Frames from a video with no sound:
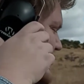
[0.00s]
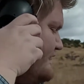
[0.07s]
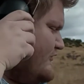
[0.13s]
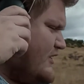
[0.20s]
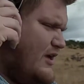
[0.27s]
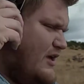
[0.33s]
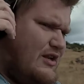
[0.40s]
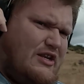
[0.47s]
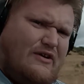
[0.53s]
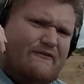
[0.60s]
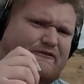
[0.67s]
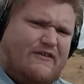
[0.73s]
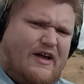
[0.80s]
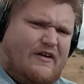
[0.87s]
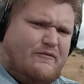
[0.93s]
gonna do
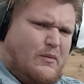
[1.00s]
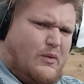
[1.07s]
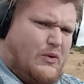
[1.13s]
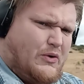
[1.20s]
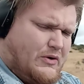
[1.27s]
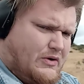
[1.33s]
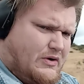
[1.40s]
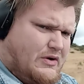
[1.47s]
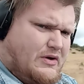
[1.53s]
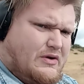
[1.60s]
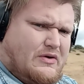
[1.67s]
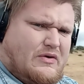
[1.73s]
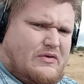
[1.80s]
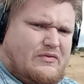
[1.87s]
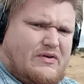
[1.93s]
five more
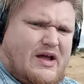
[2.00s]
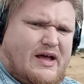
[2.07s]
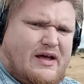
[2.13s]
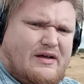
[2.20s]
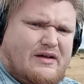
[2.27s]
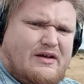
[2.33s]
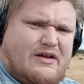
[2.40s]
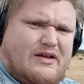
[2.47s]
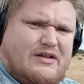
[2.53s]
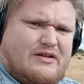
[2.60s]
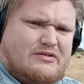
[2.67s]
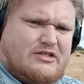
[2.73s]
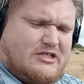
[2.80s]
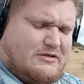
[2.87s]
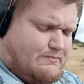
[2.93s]
rounds,
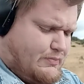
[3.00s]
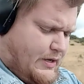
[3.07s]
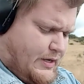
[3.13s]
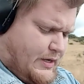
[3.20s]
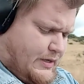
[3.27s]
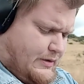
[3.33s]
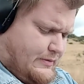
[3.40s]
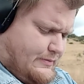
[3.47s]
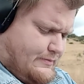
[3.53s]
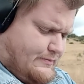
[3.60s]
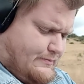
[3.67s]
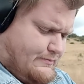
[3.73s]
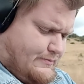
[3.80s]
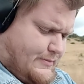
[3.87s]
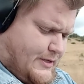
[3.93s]
but I
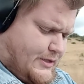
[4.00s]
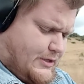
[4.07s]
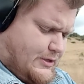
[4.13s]
might do